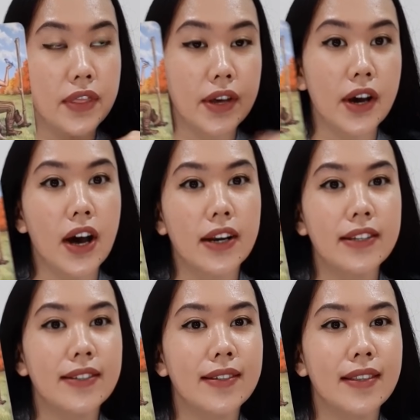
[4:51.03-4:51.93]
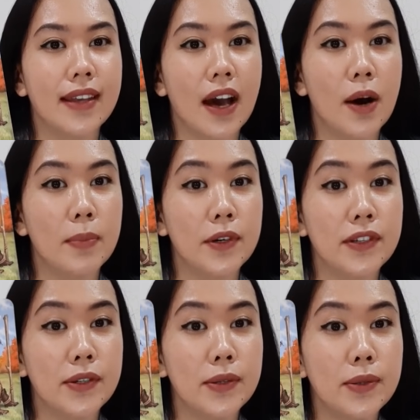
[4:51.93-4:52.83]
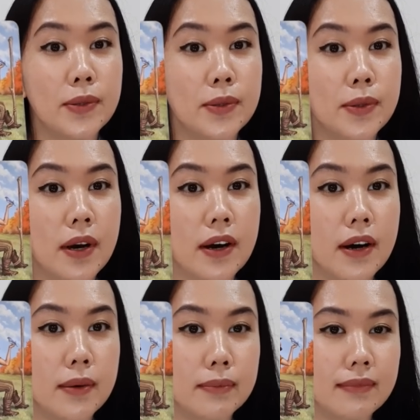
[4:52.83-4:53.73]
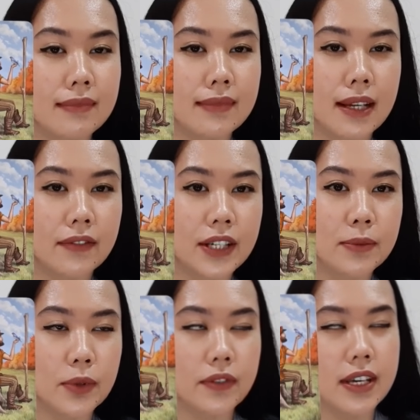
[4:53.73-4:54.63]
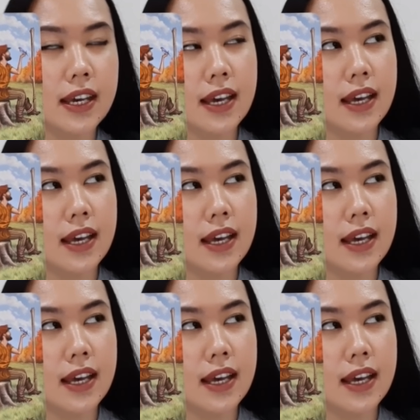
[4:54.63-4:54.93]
the Goddess and the Apostle, Netflix movie.